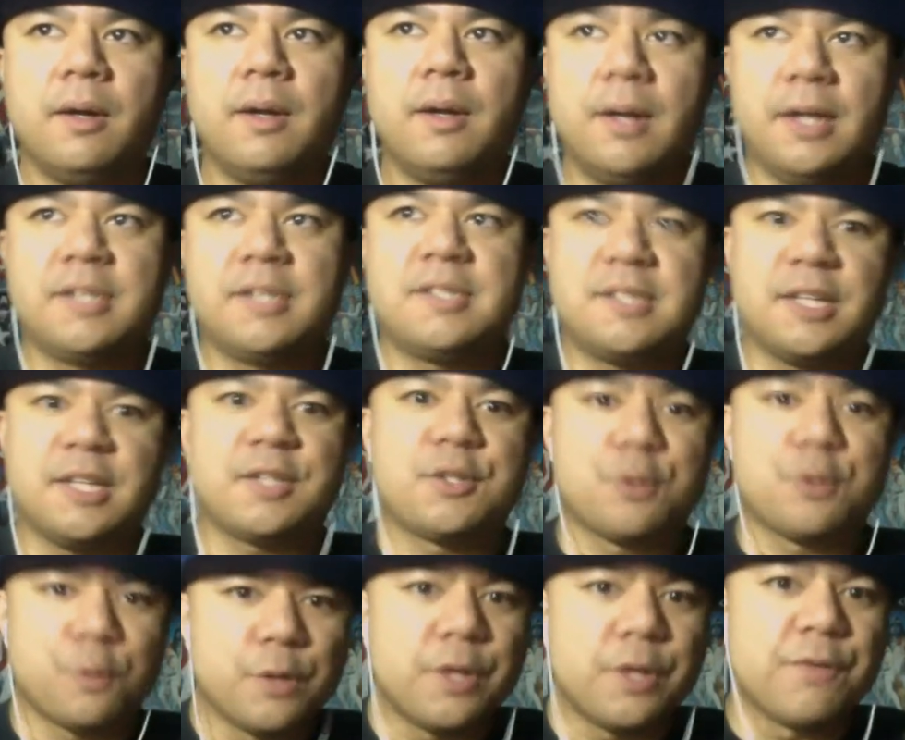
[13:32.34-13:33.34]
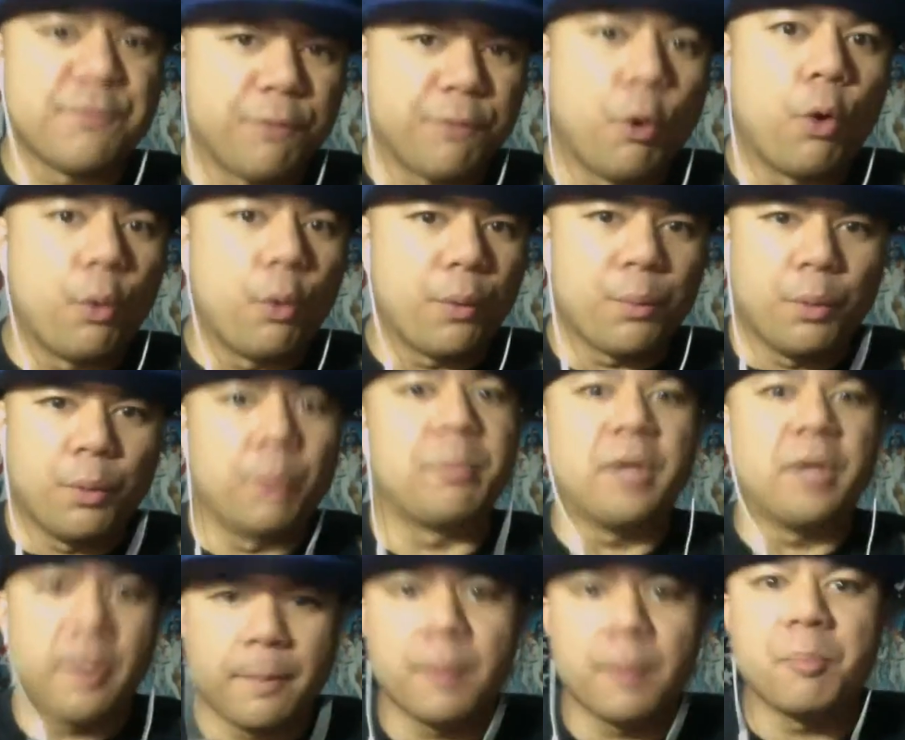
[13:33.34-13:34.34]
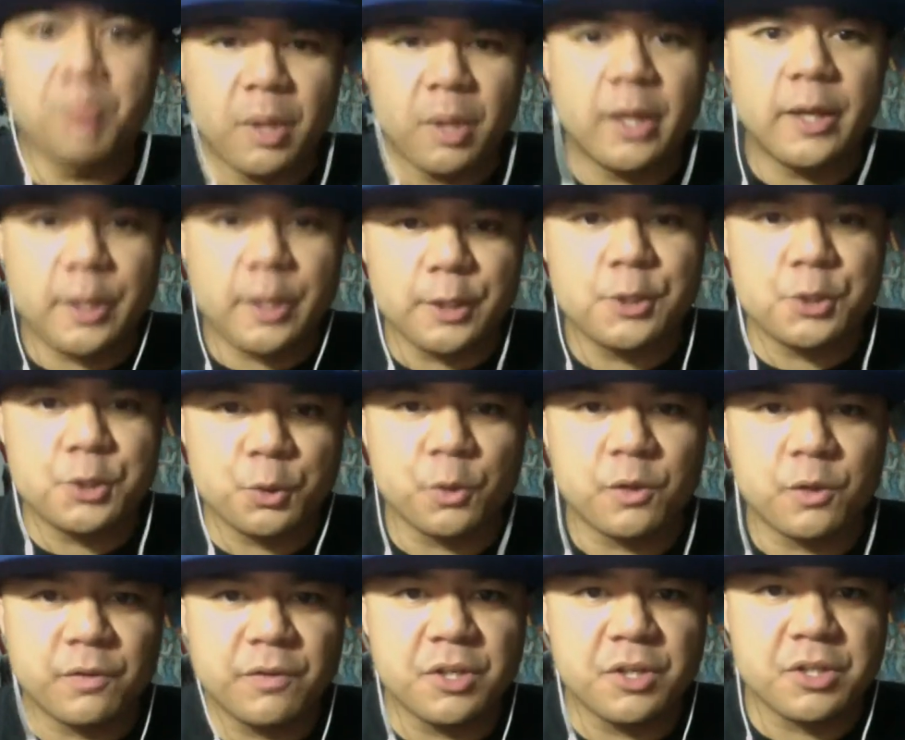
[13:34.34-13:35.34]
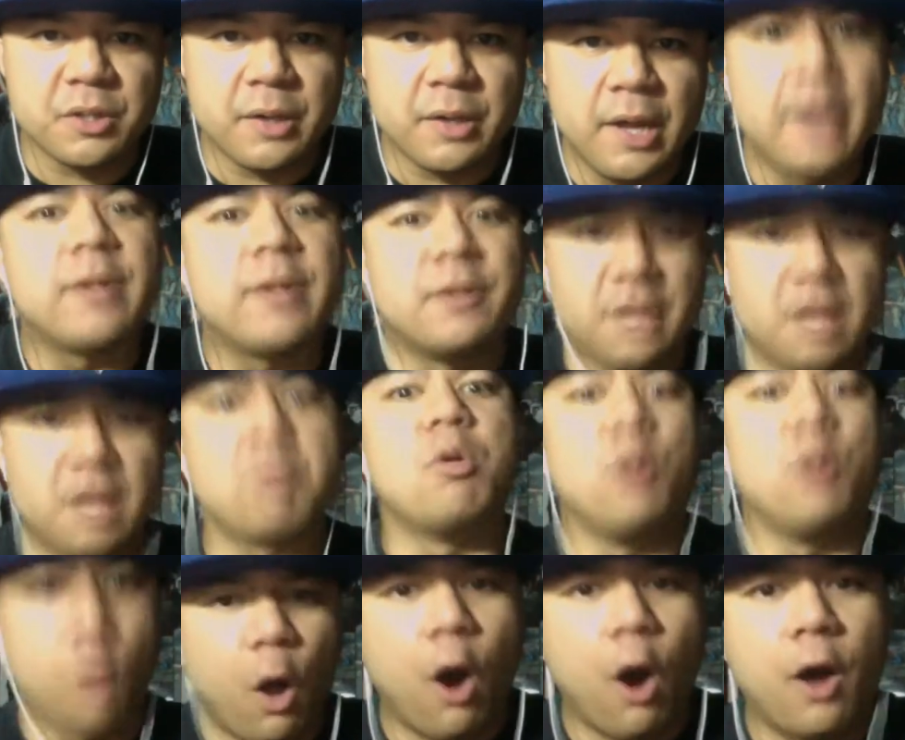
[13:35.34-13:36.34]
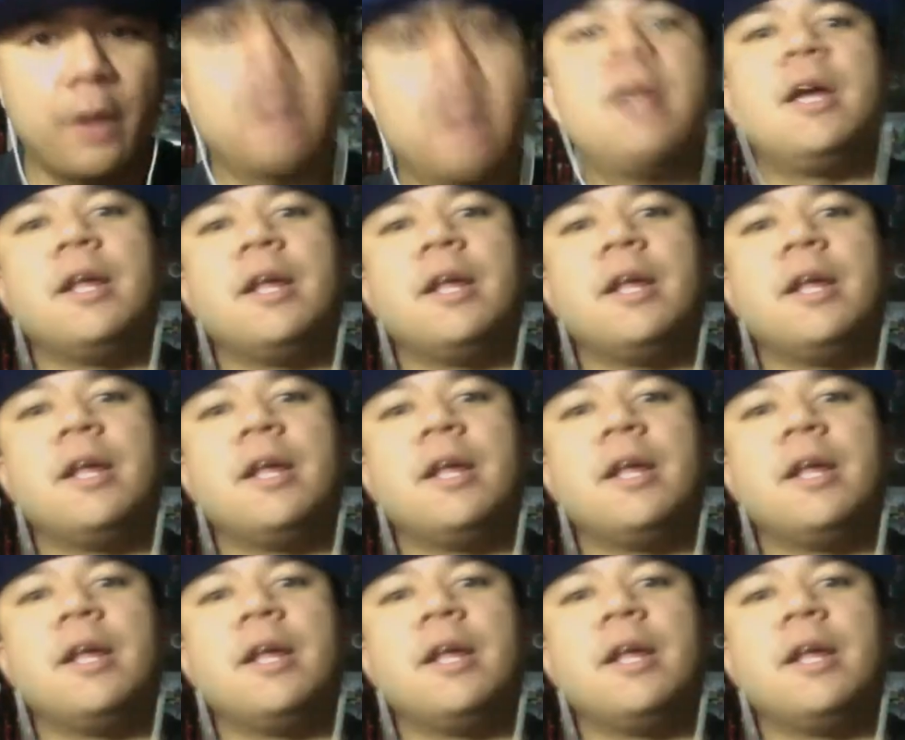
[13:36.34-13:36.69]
6'3" forward won't be able to play in a short division. They belong in